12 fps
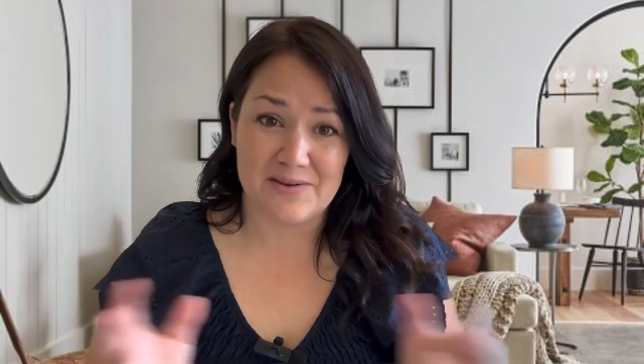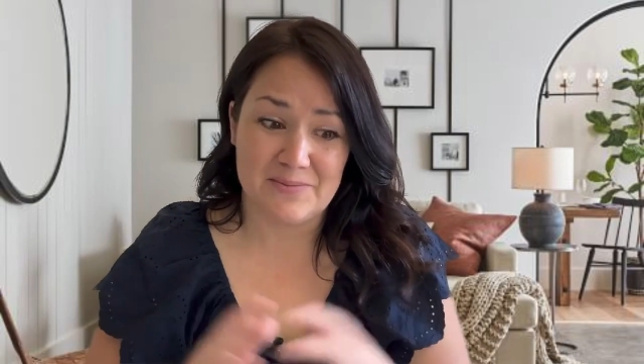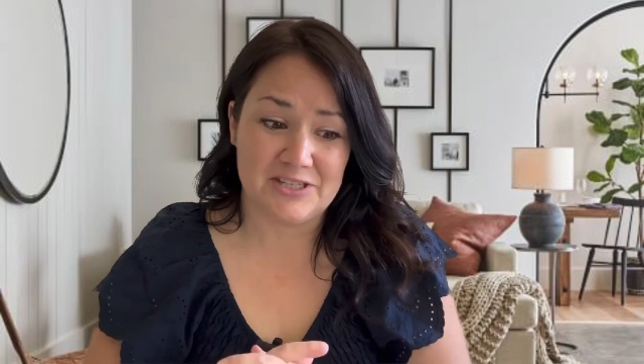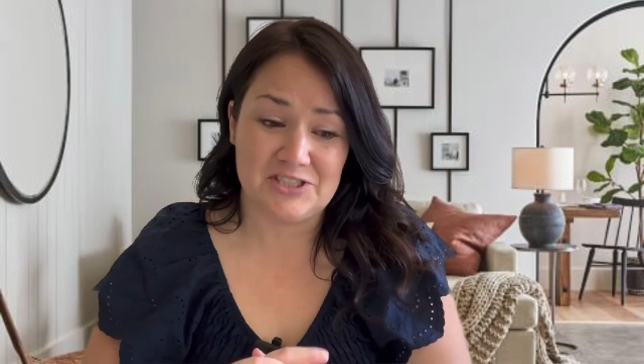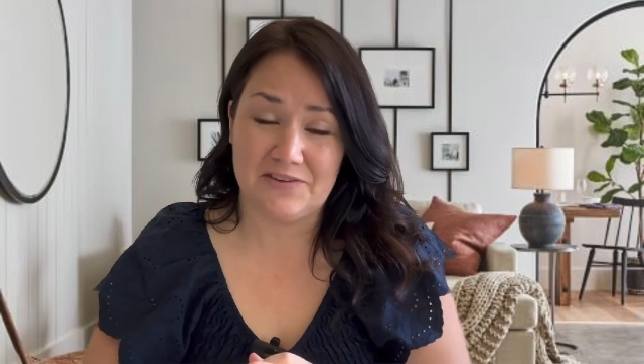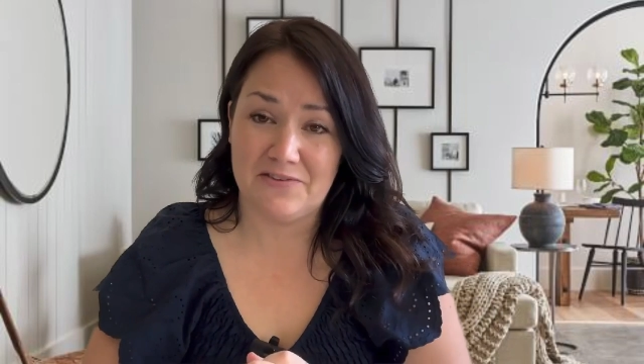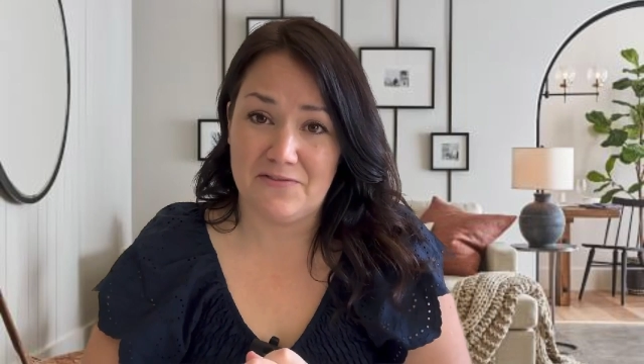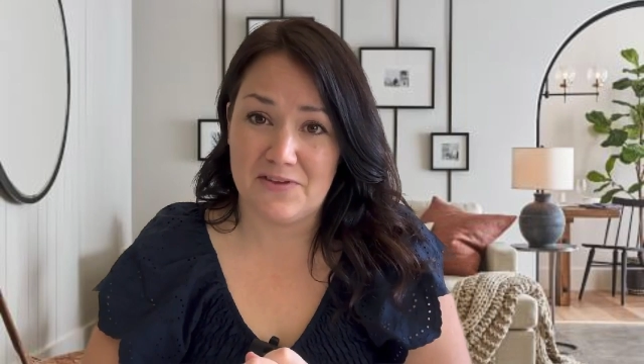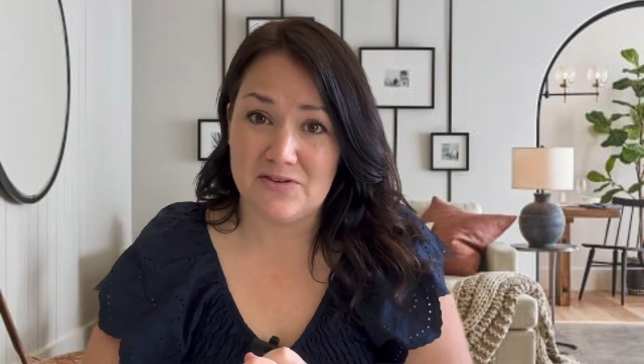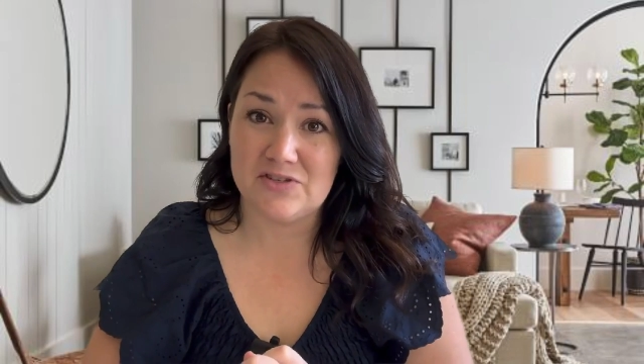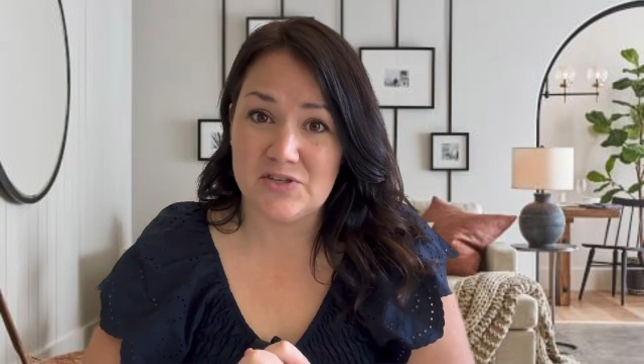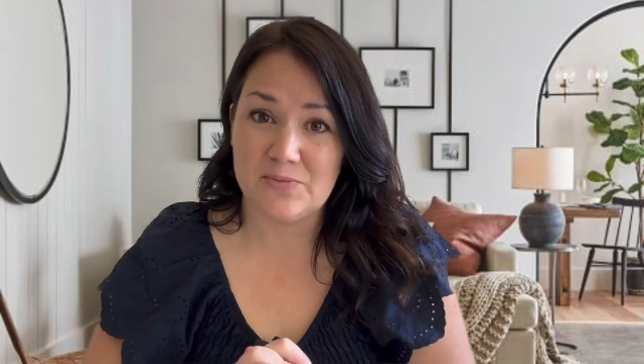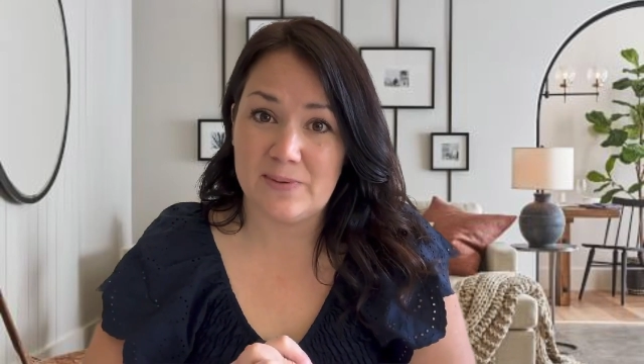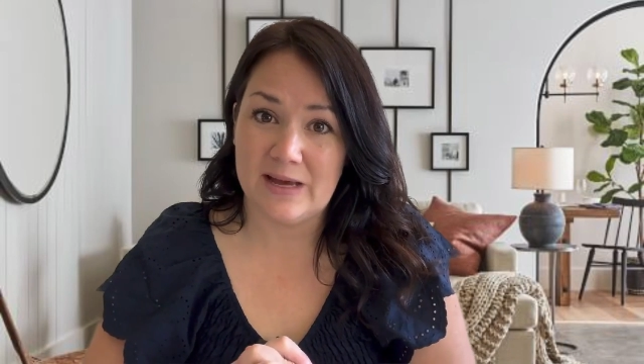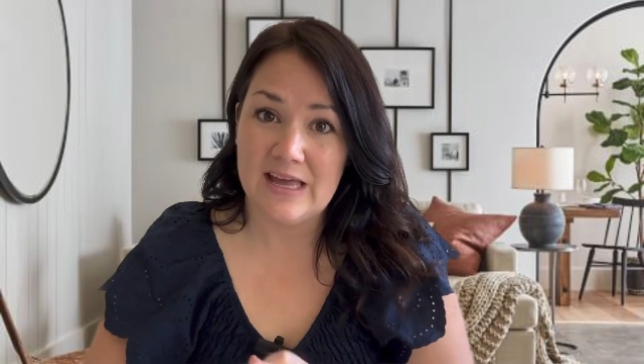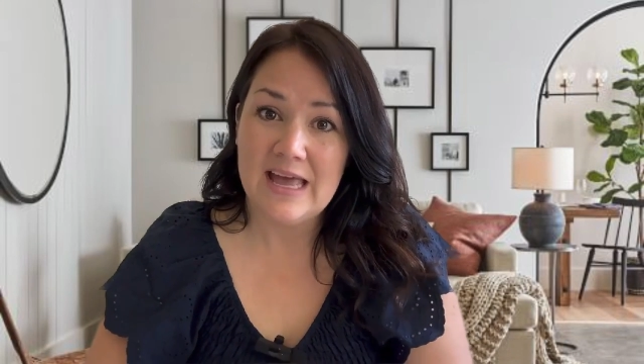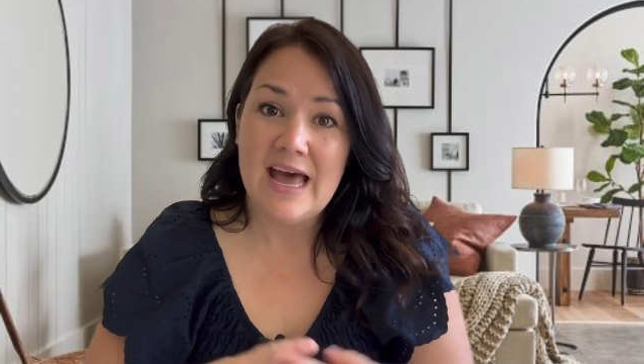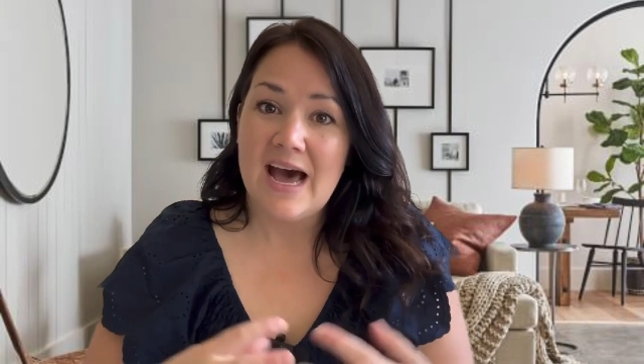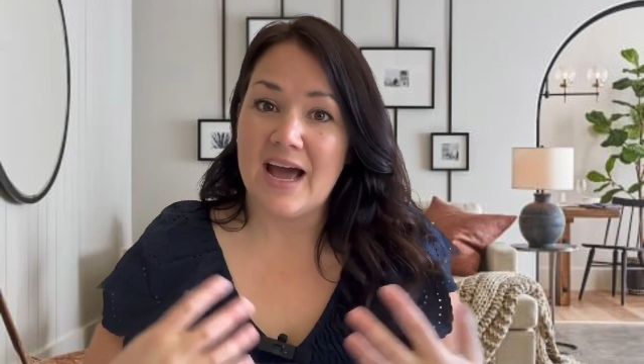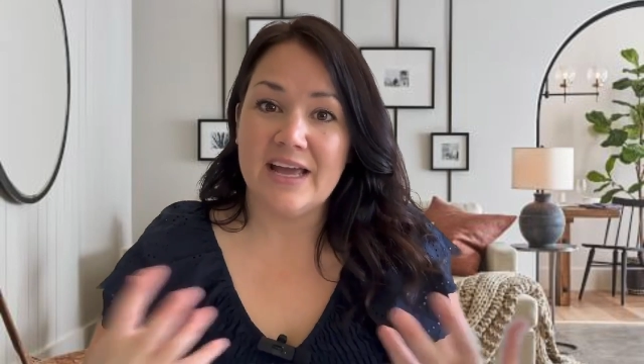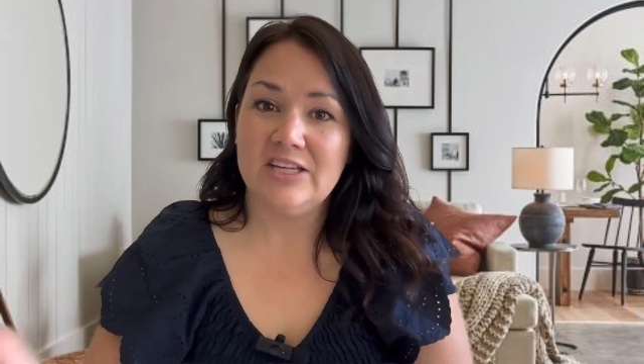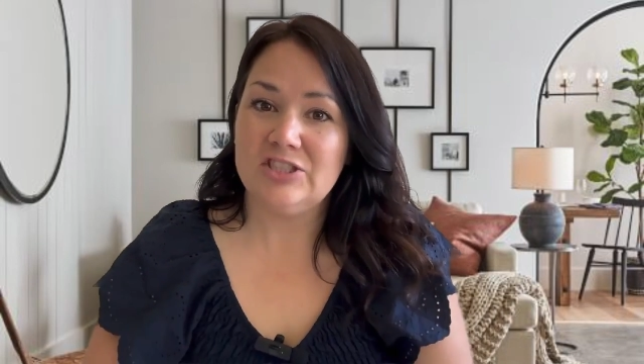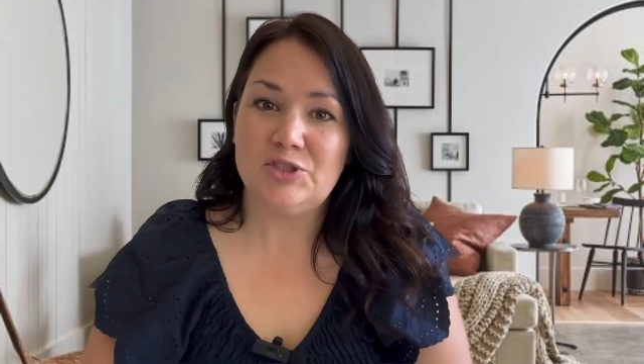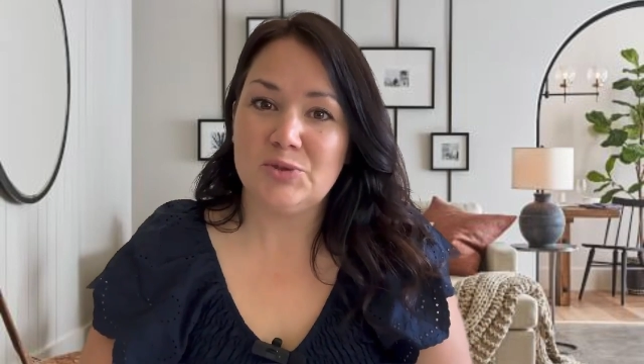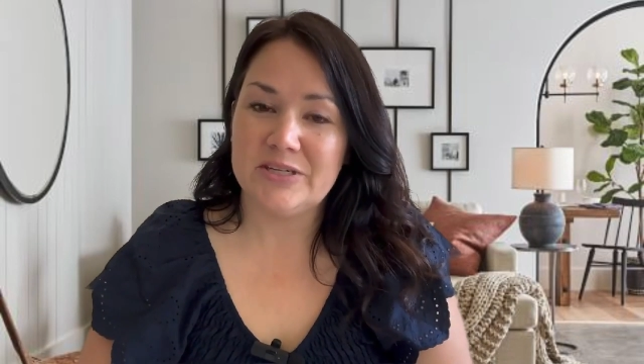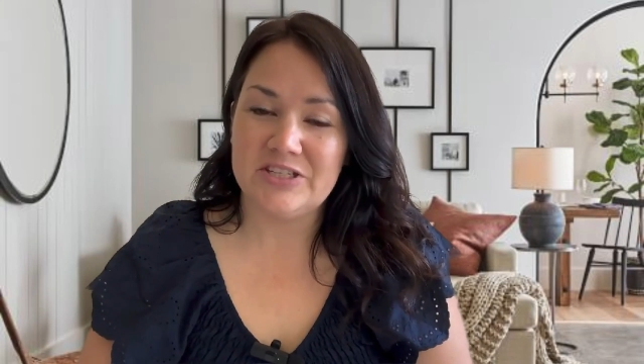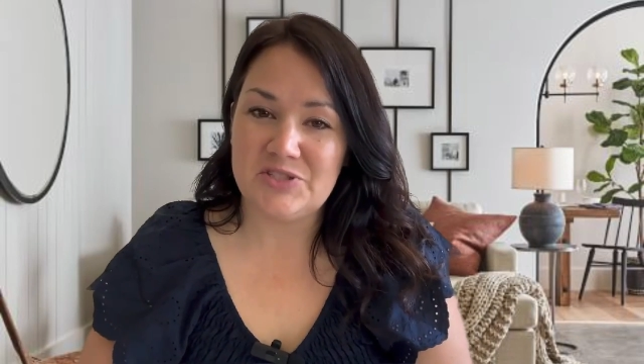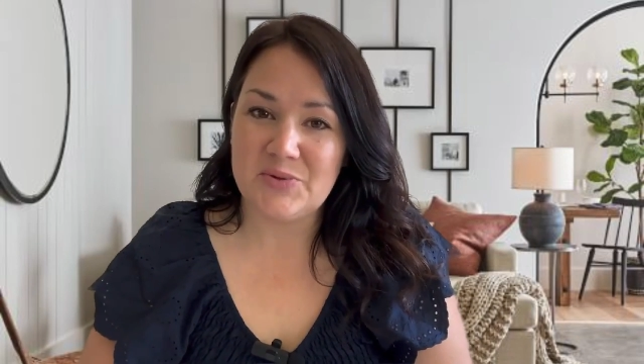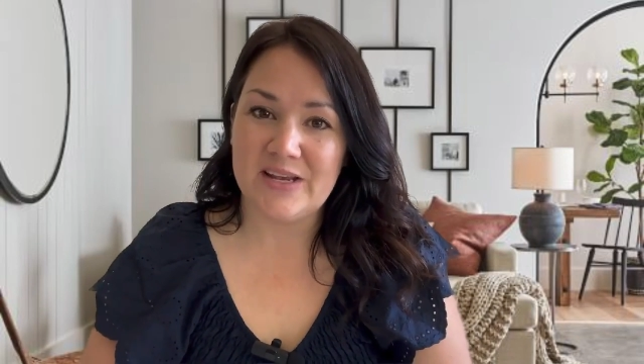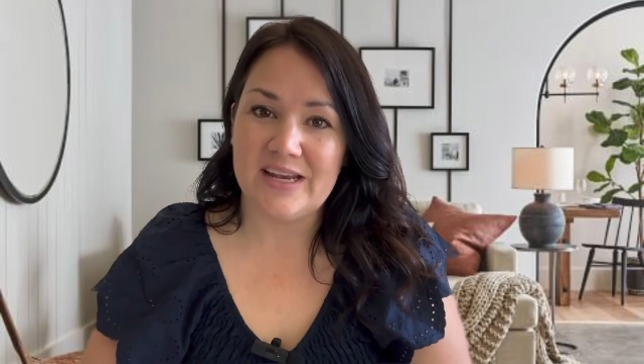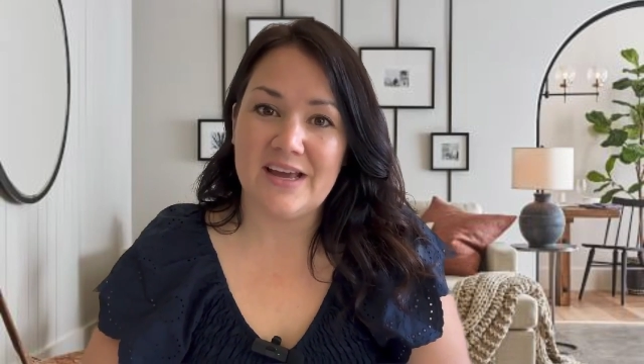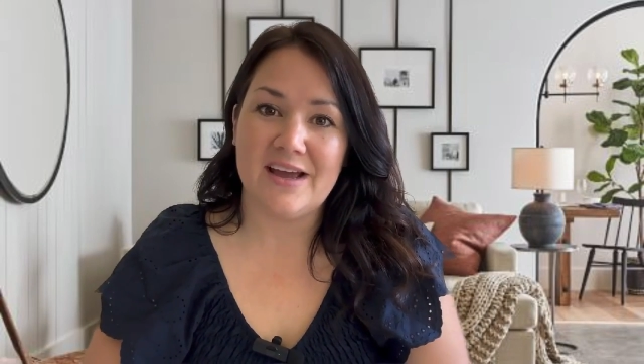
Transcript: much off of YouTube, but I enjoyed doing it.